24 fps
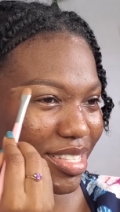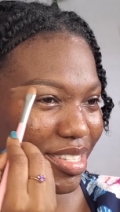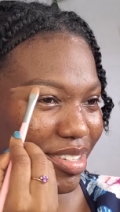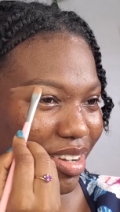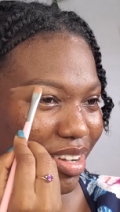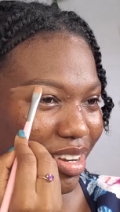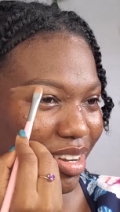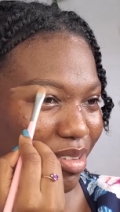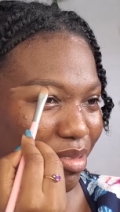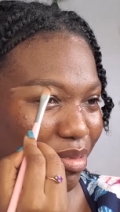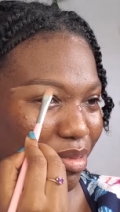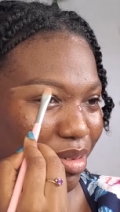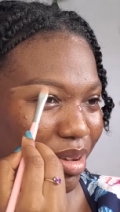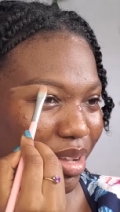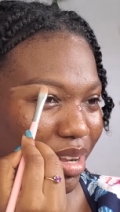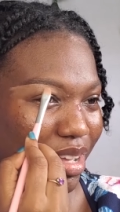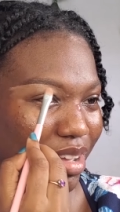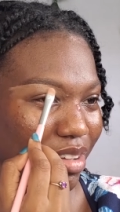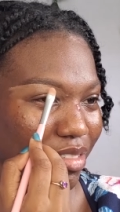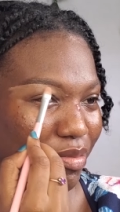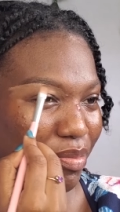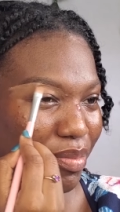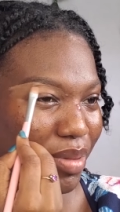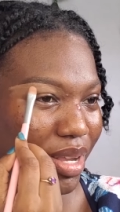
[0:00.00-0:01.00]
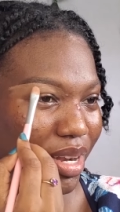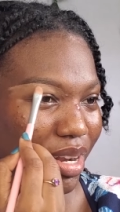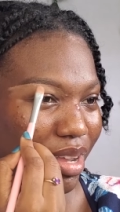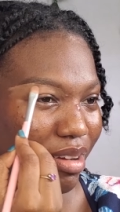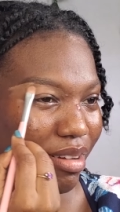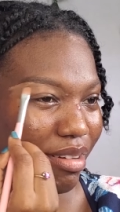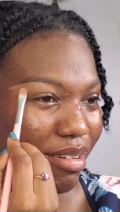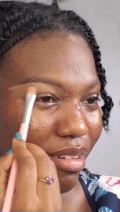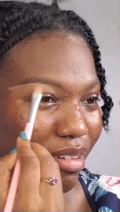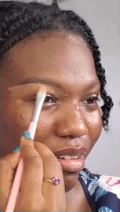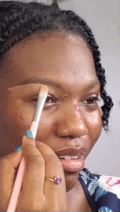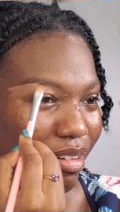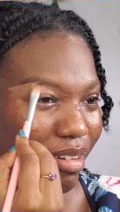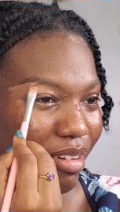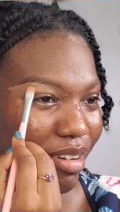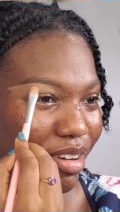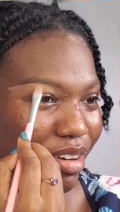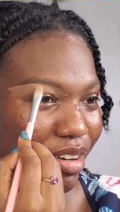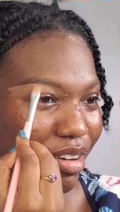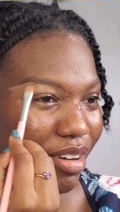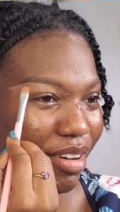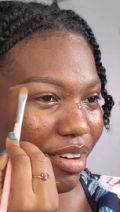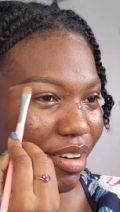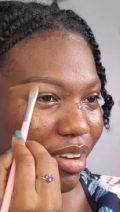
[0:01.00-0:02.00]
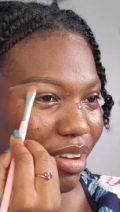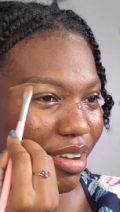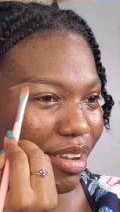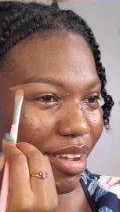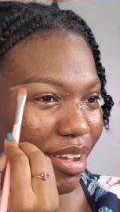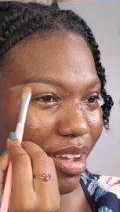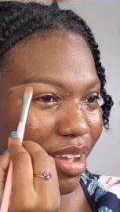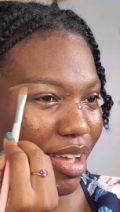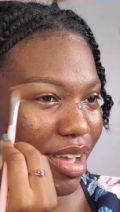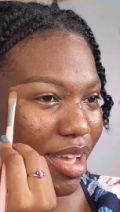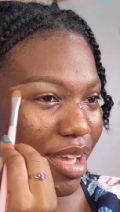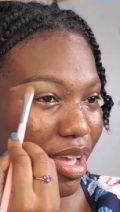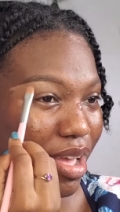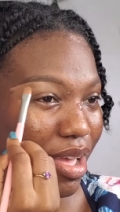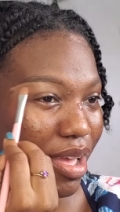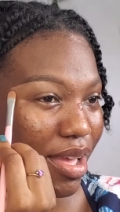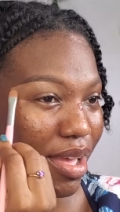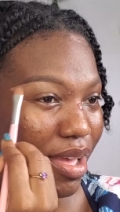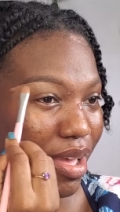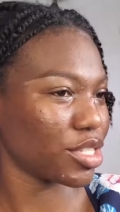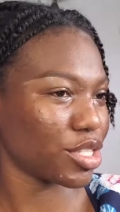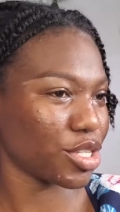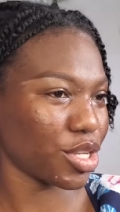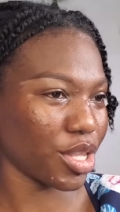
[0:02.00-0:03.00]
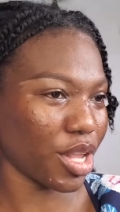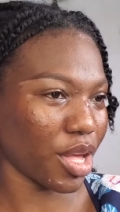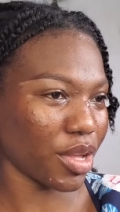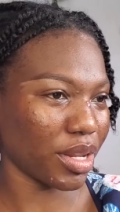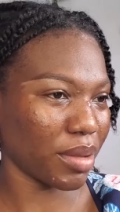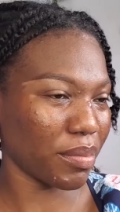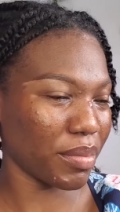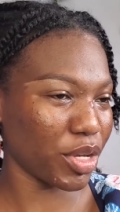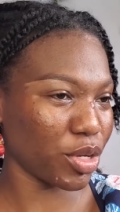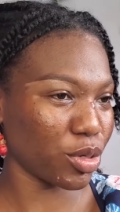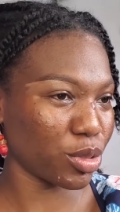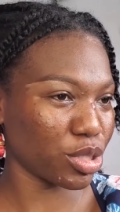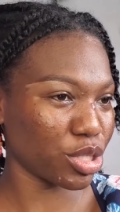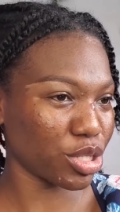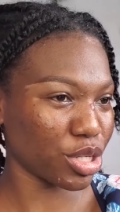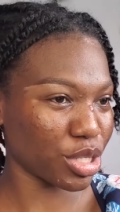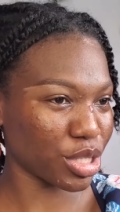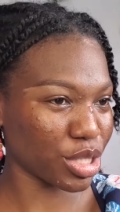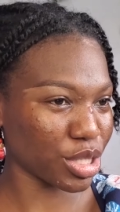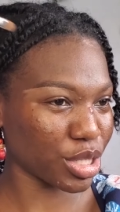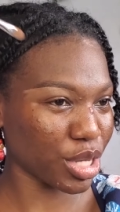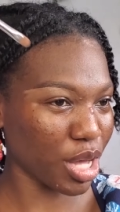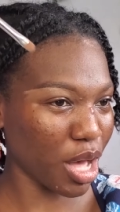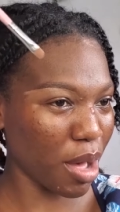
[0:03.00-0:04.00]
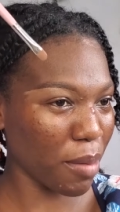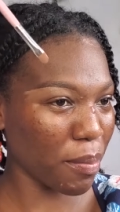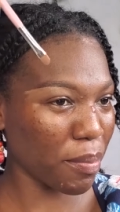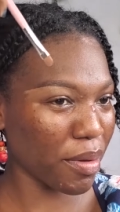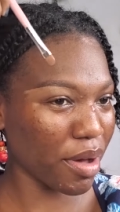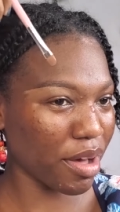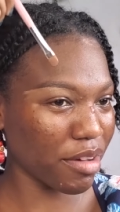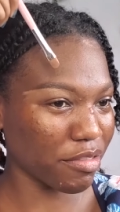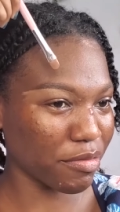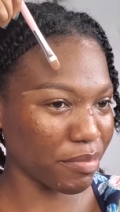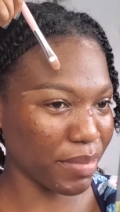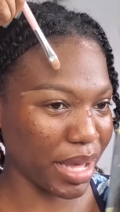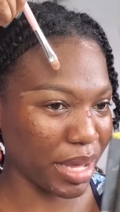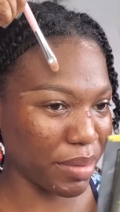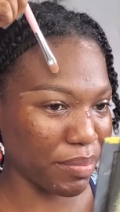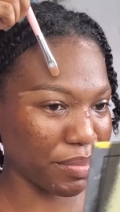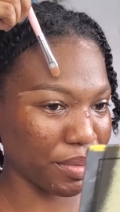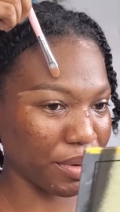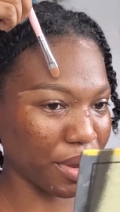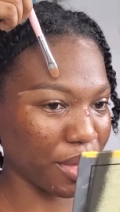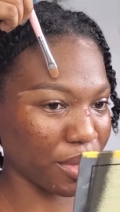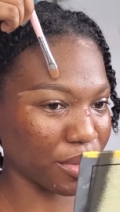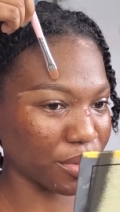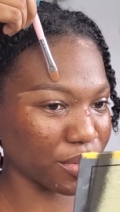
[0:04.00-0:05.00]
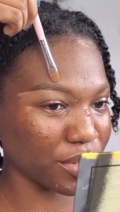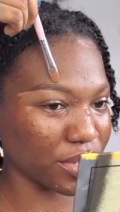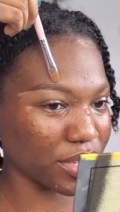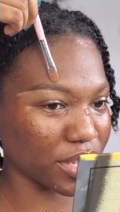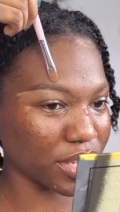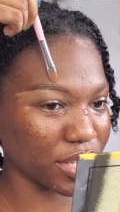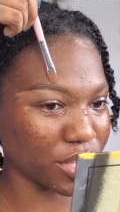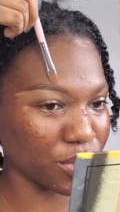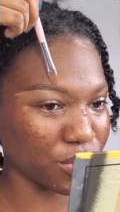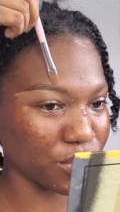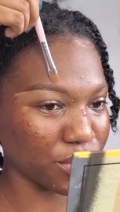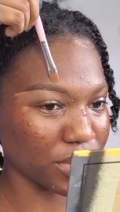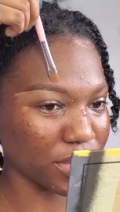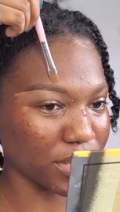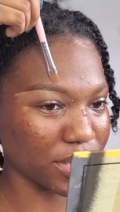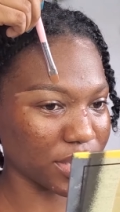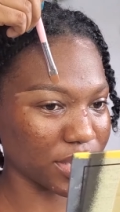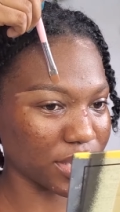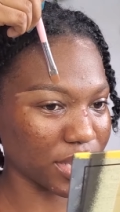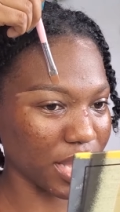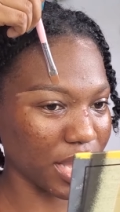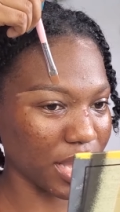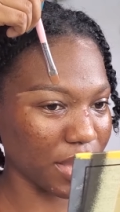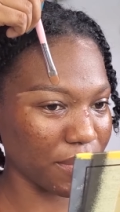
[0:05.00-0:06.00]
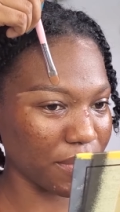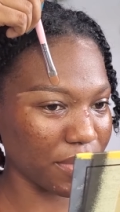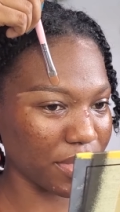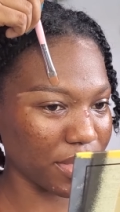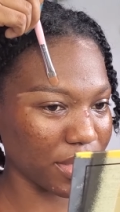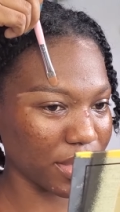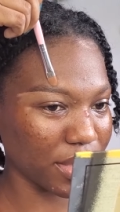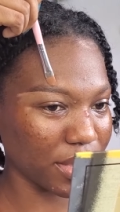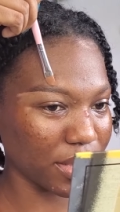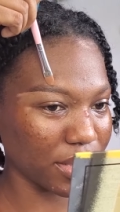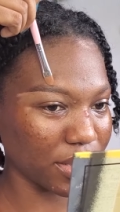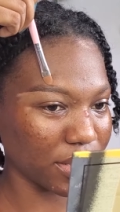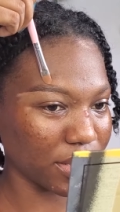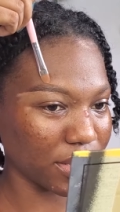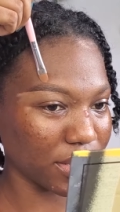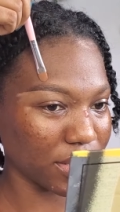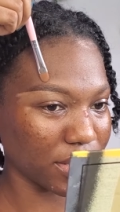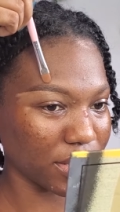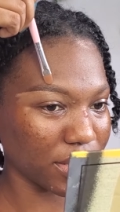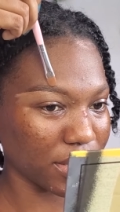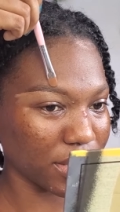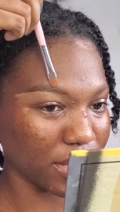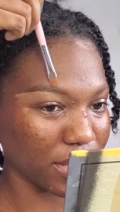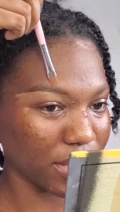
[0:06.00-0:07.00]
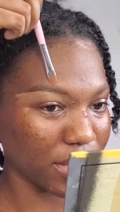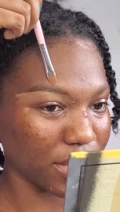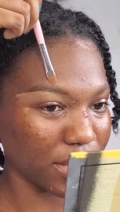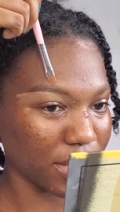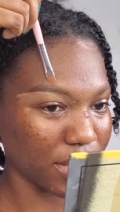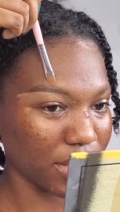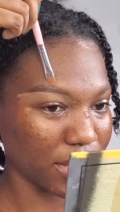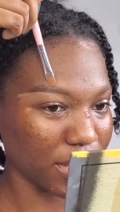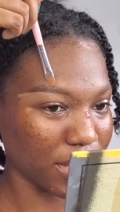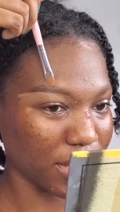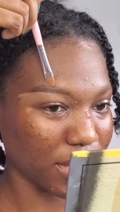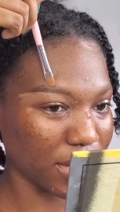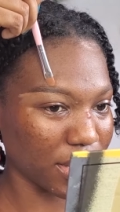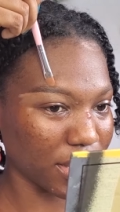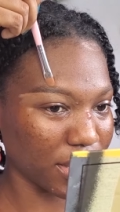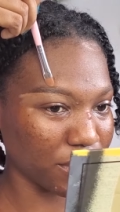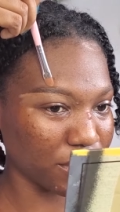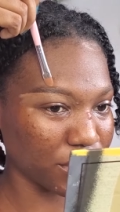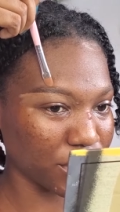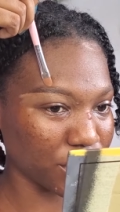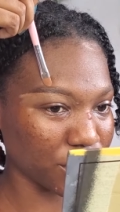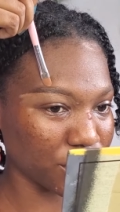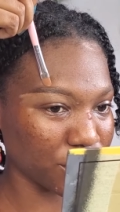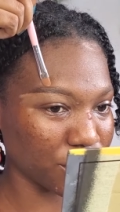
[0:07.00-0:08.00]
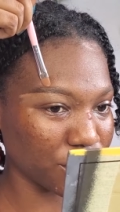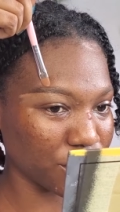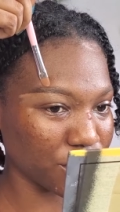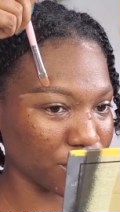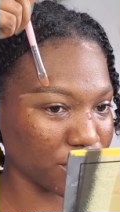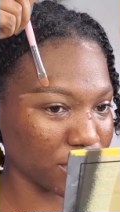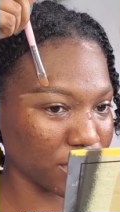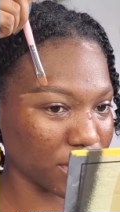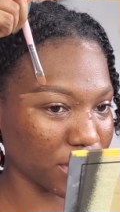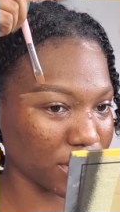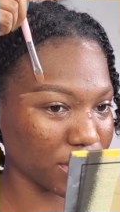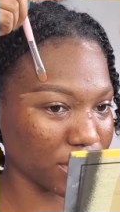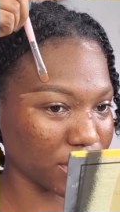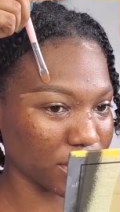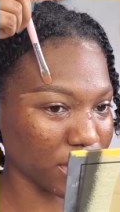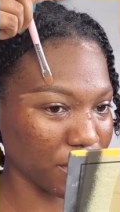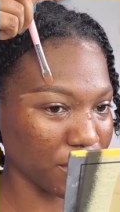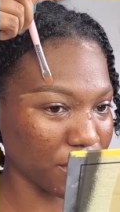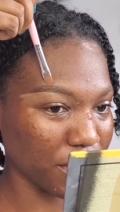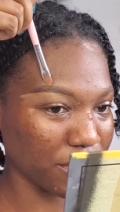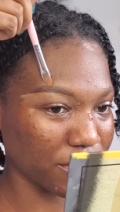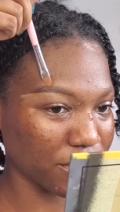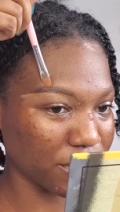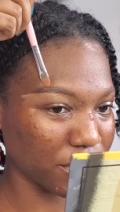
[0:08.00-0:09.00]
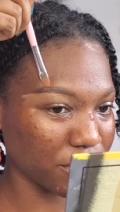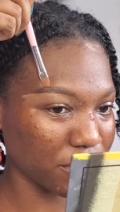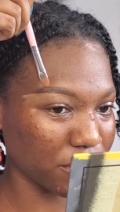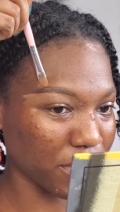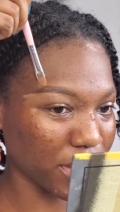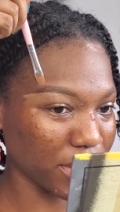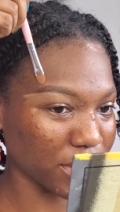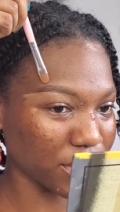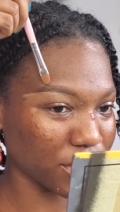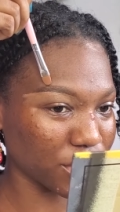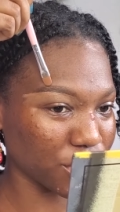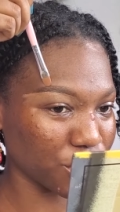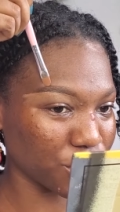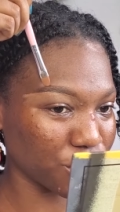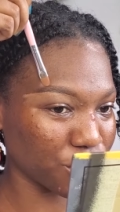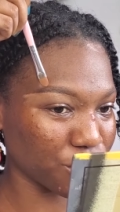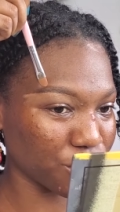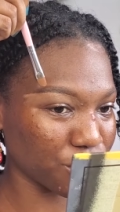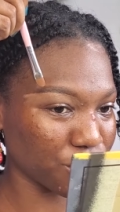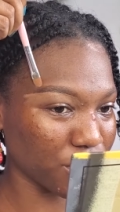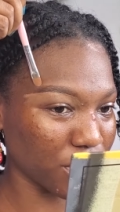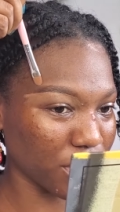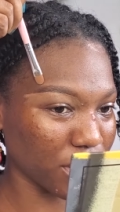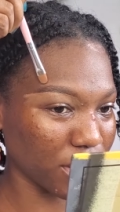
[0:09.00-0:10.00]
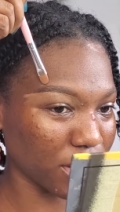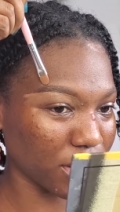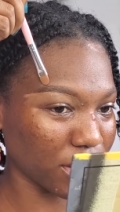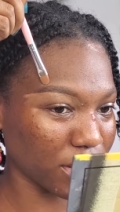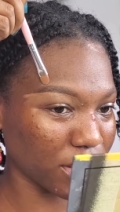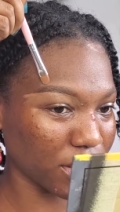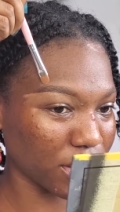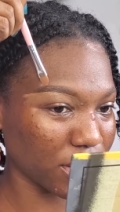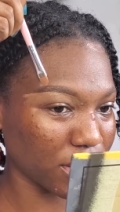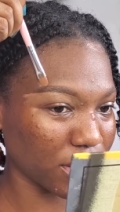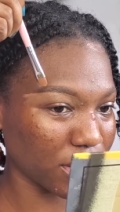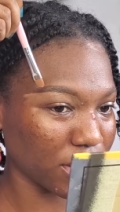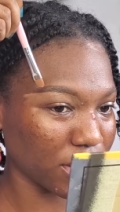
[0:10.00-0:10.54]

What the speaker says: thought it would have been harder. So now let me go to the top of my brows and do the same thing. And I'm just using some of the residual